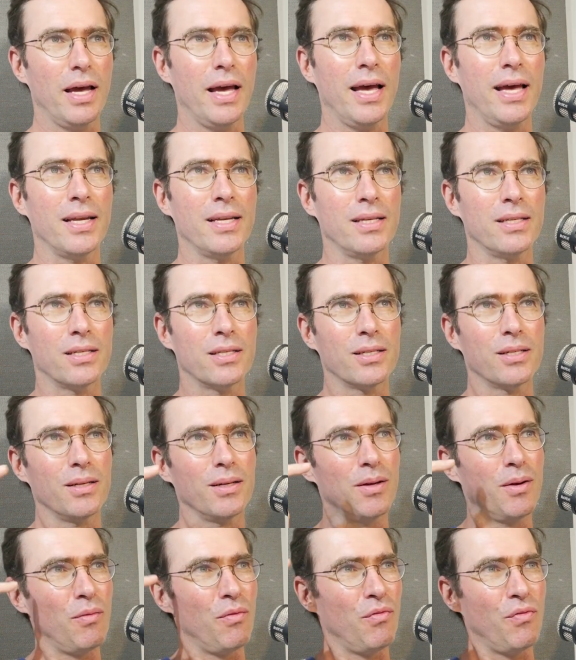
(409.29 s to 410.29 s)
and
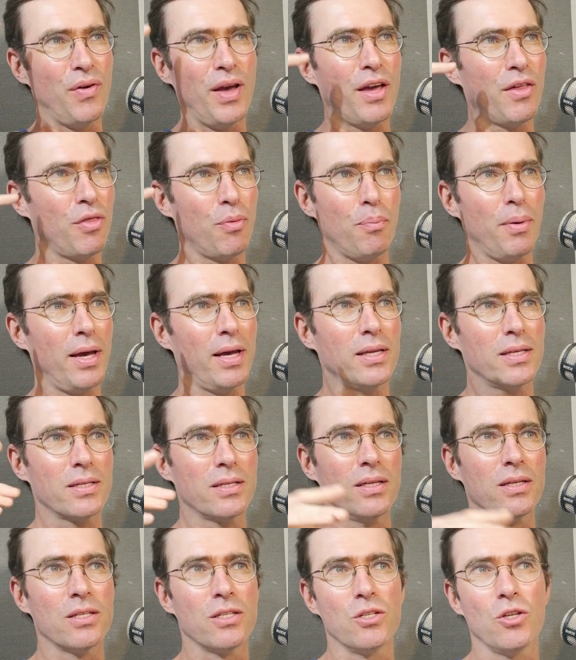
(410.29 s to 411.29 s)

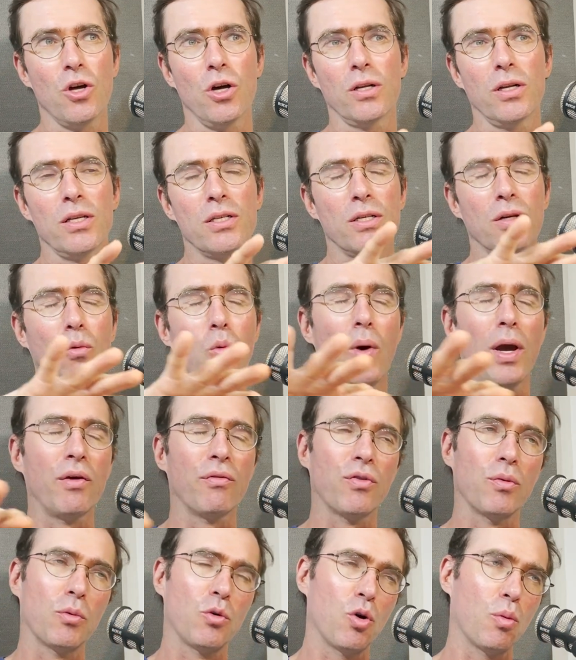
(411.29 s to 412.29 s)
faith-based is away
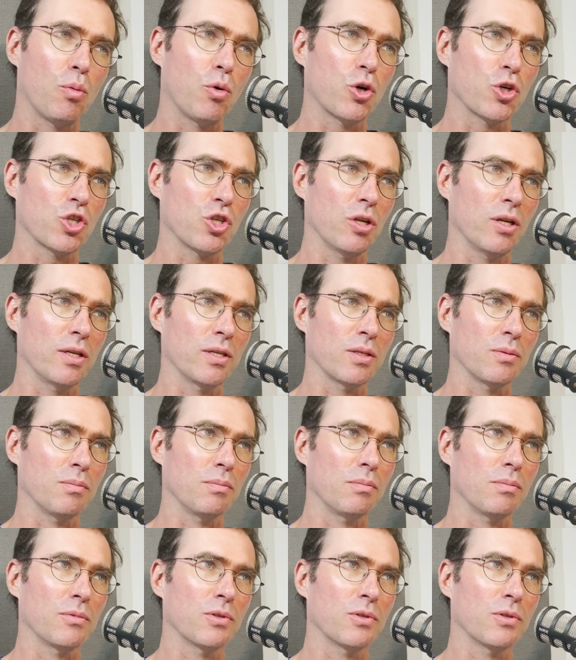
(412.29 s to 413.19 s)
from commercialism.